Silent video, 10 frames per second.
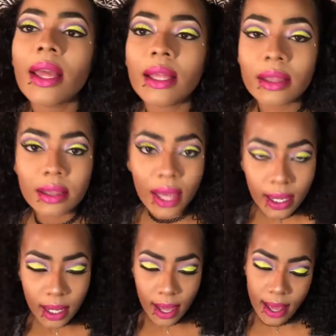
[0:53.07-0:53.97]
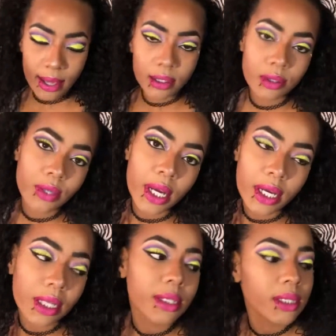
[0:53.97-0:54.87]
And that hack, you
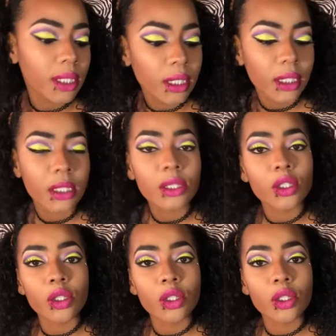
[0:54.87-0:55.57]
guys, is